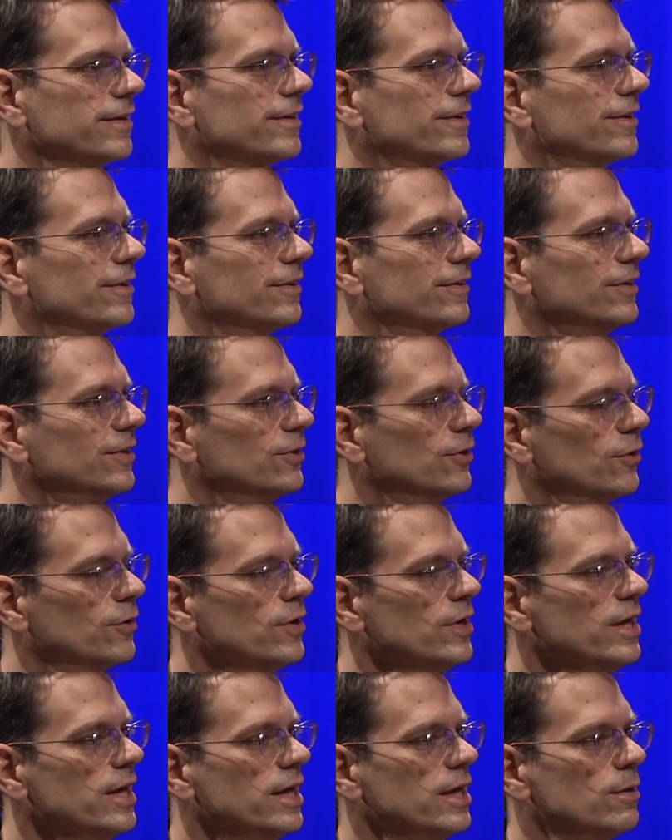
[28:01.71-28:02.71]
Or
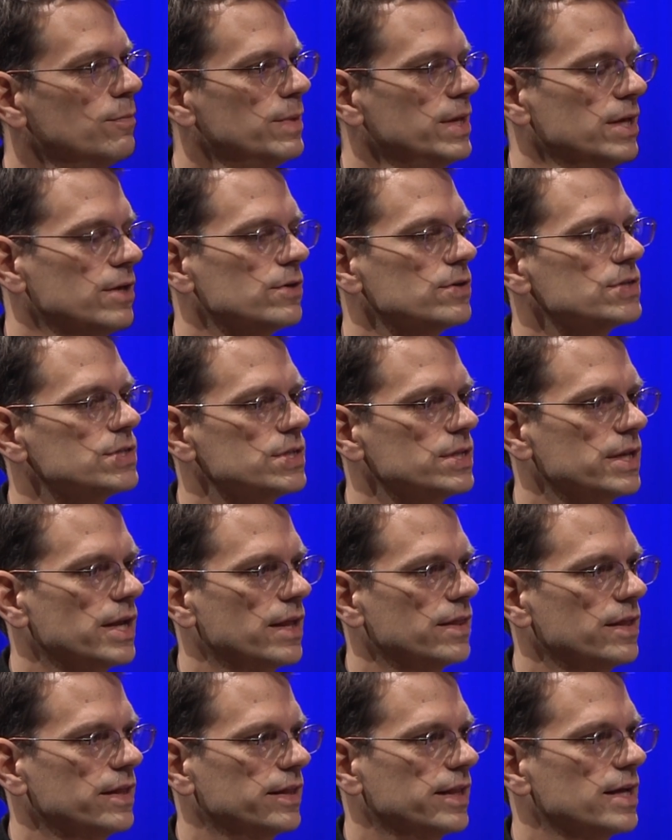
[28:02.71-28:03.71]
it'll be interesting.
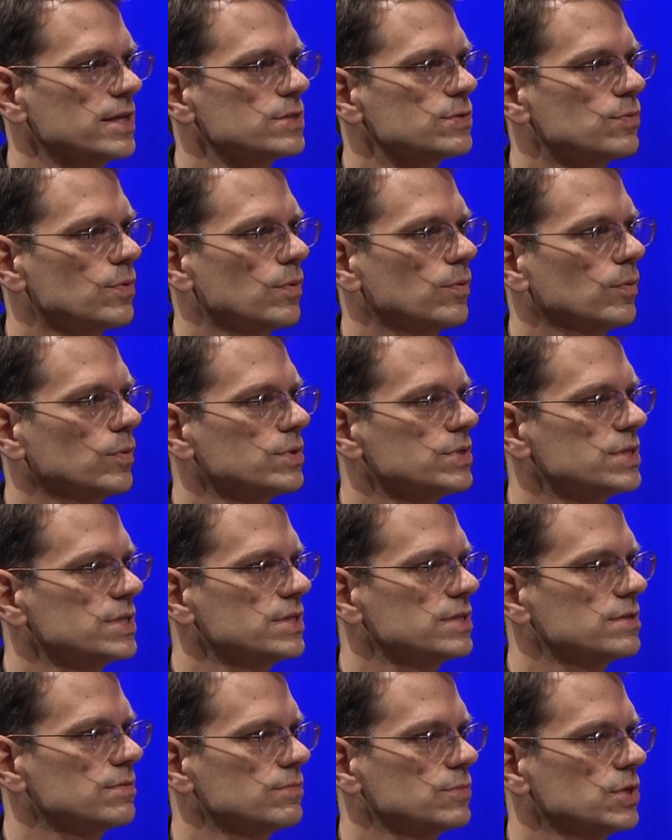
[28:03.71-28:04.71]
I think that's where we'll see
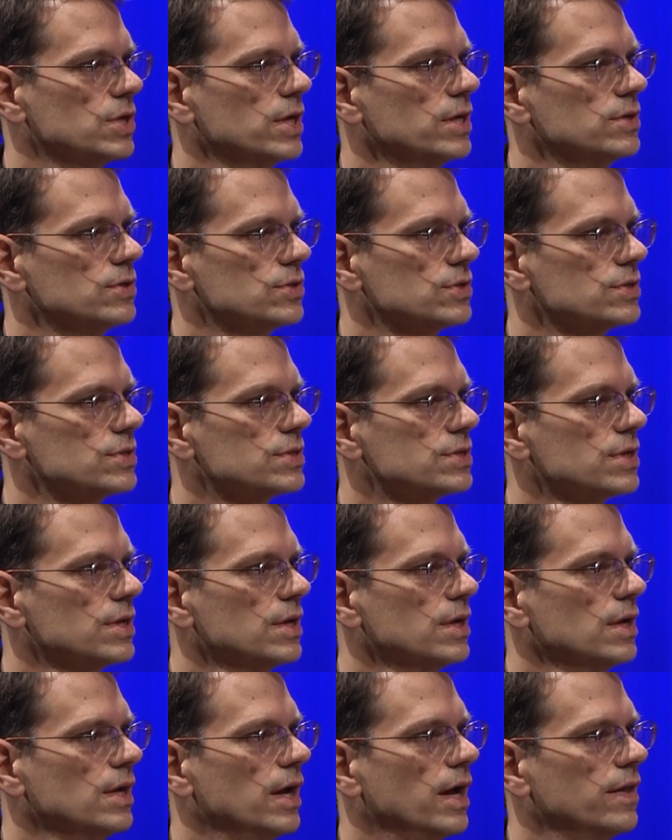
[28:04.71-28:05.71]
some changes.
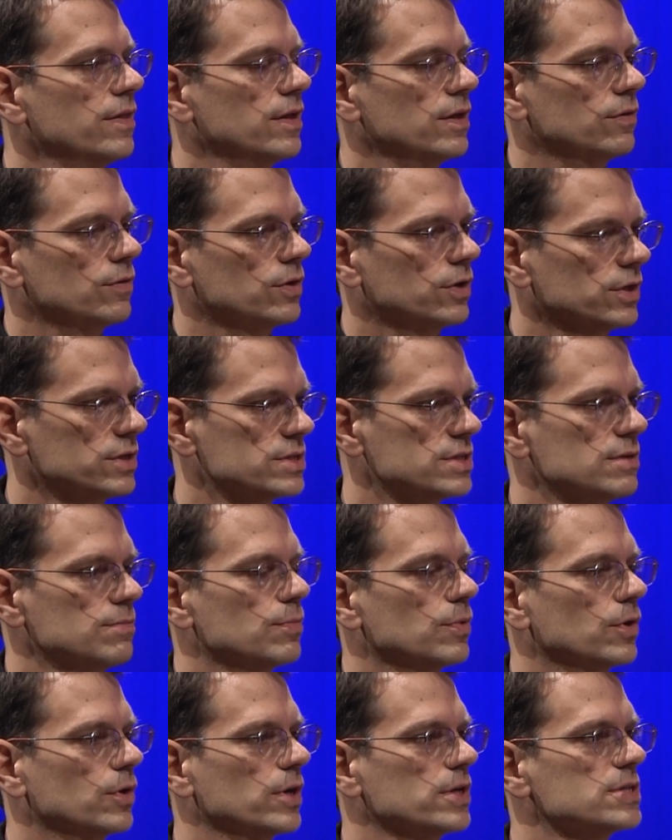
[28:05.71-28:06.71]
I think we're going to see
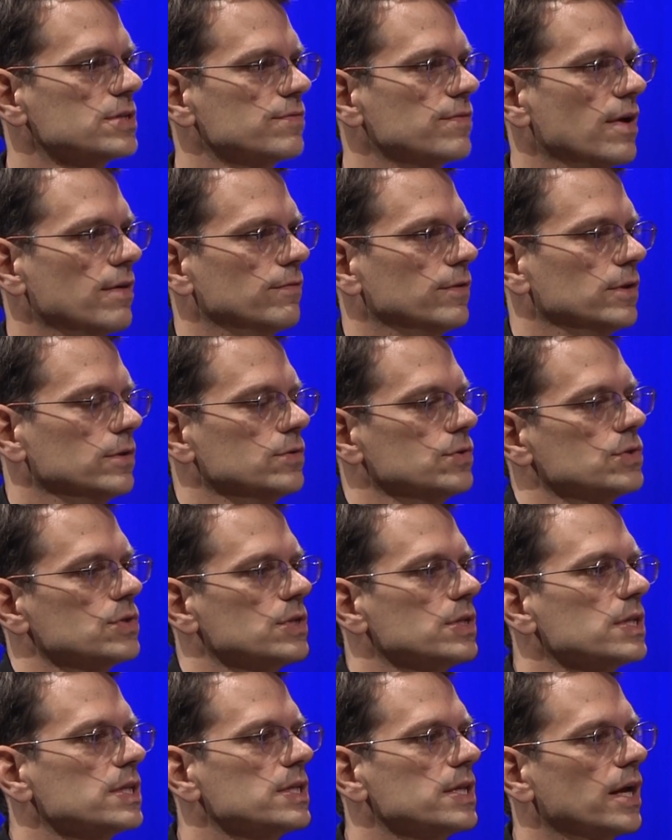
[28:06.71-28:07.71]
progressive
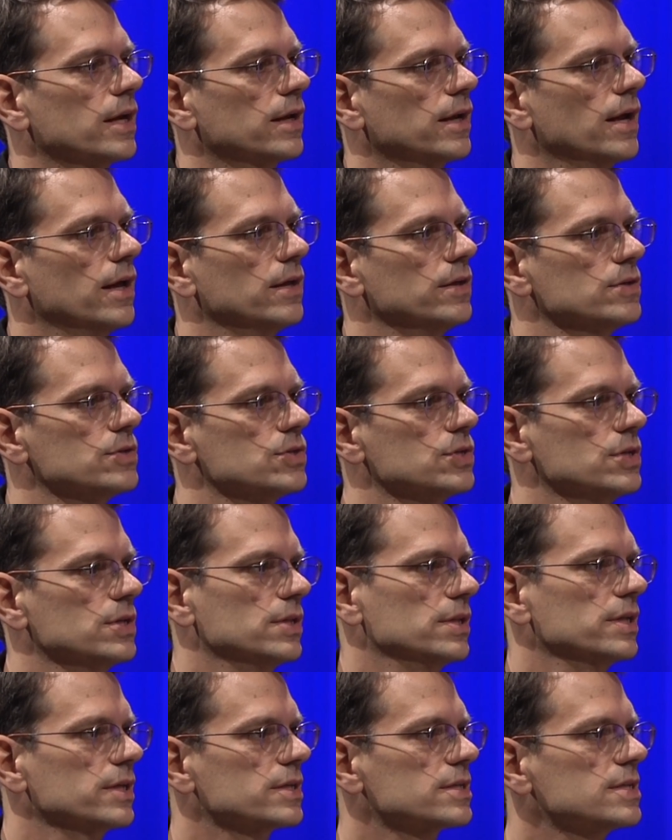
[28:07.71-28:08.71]
evolution of the technology
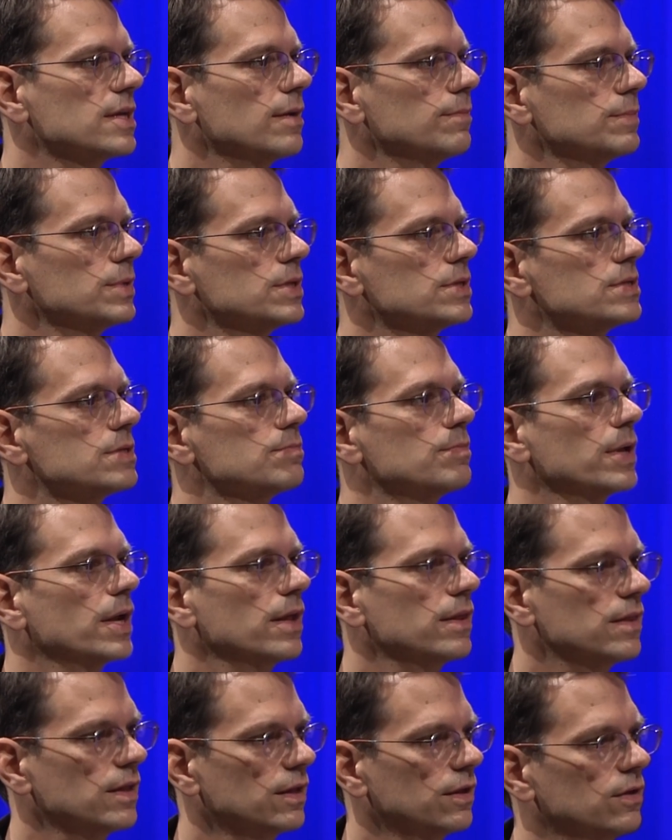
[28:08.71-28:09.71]
and the acceptance. But
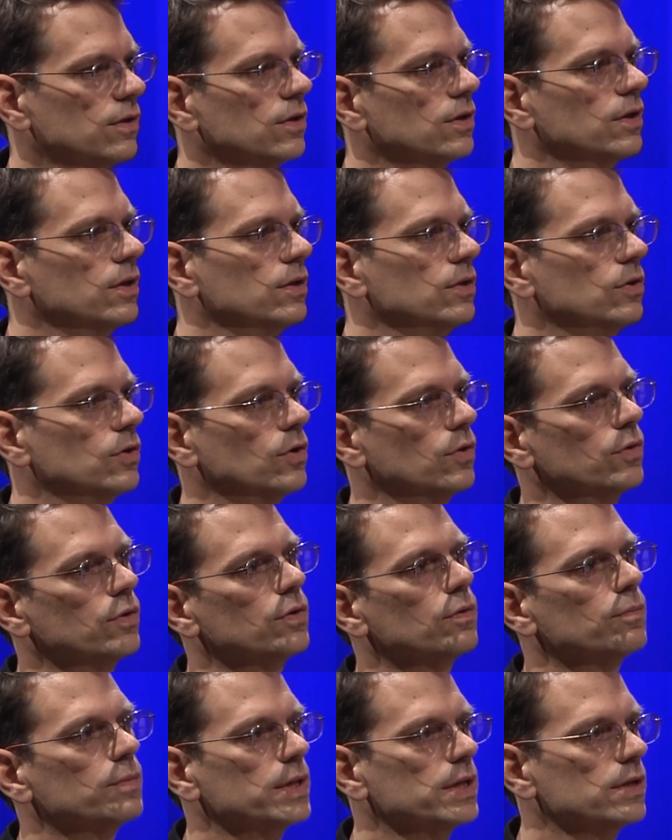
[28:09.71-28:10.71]
I think
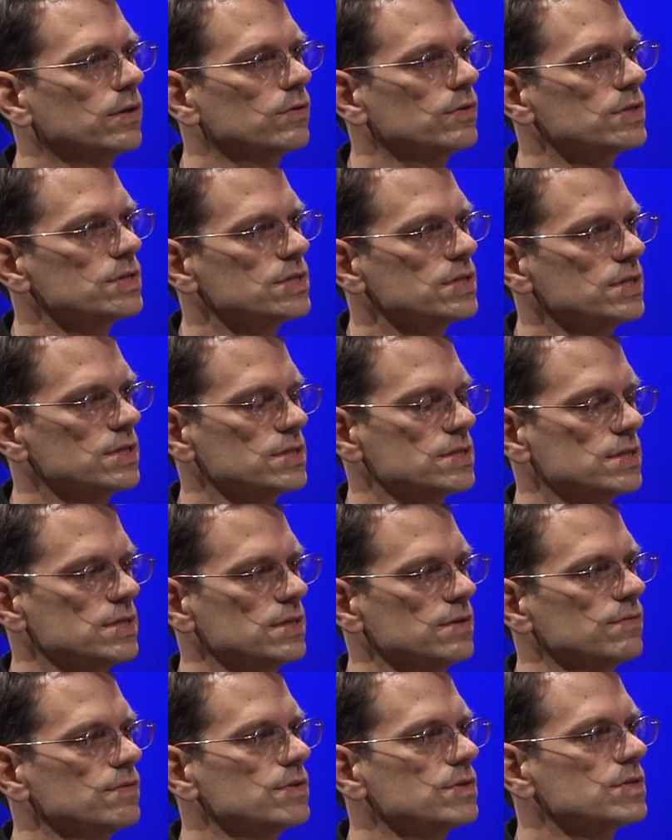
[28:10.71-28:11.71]
it'll be interesting to
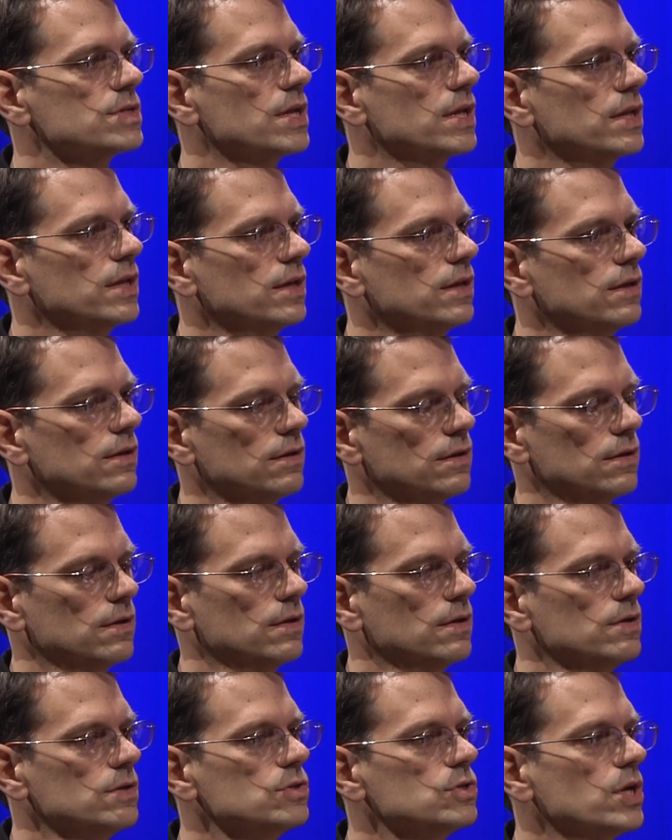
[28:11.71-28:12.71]
see if there's any
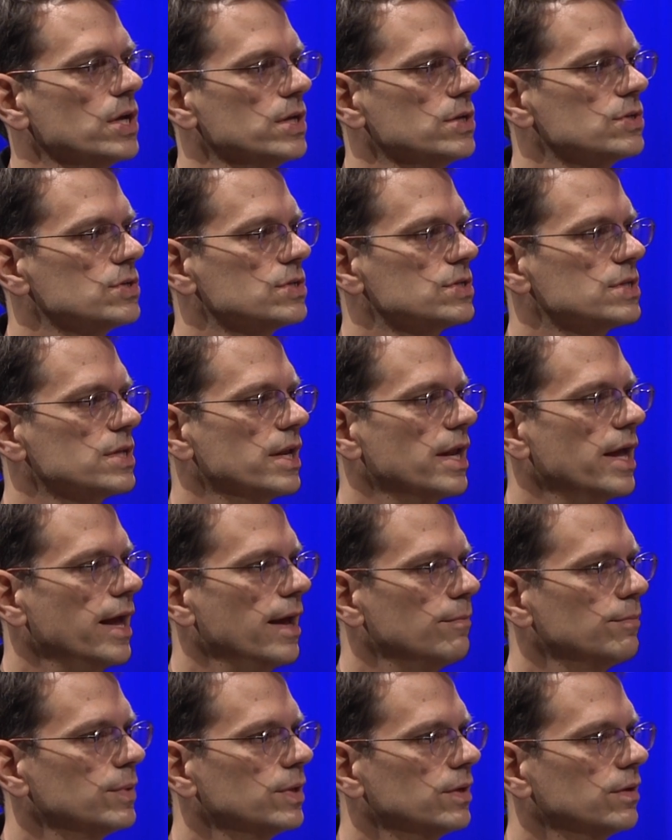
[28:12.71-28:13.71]
changes that
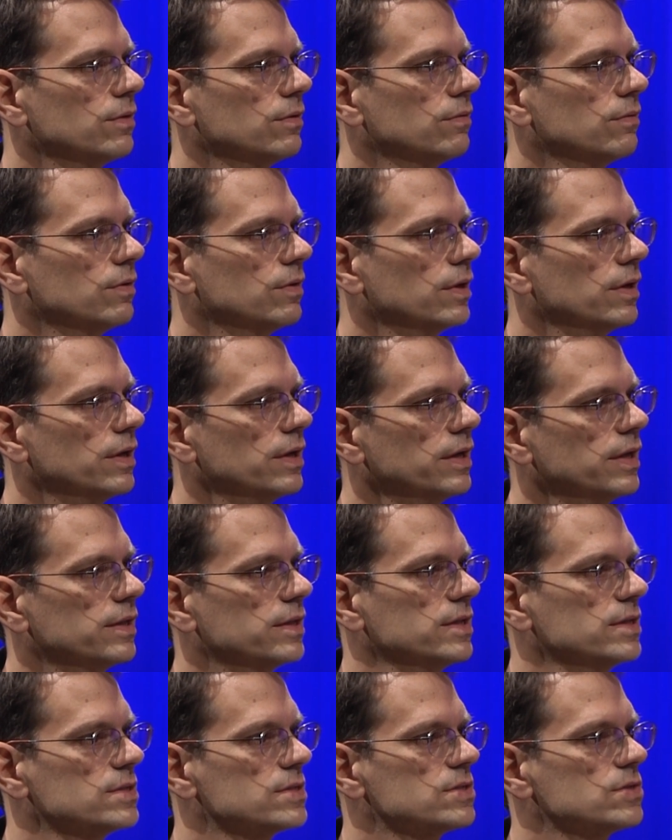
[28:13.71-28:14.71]
happen at
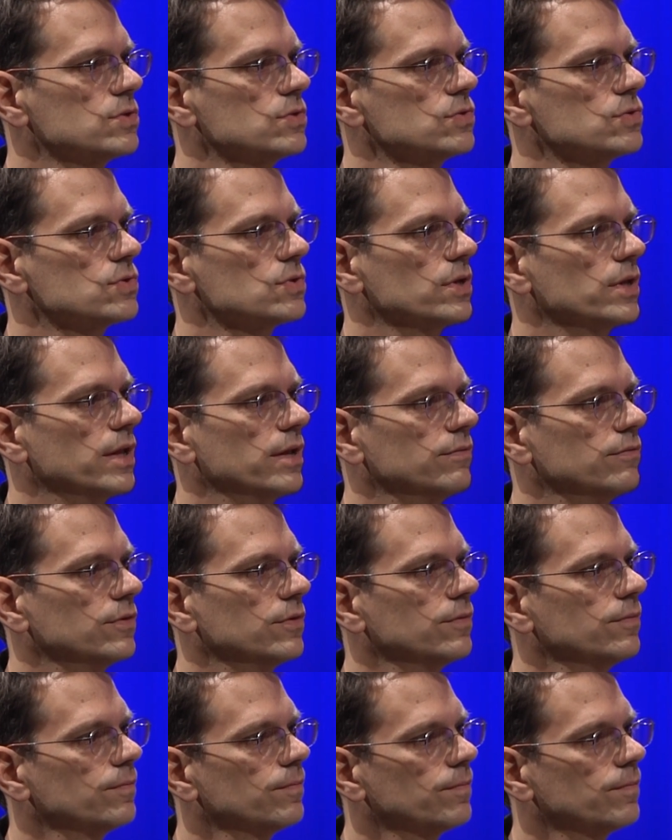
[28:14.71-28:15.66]
the institutional level.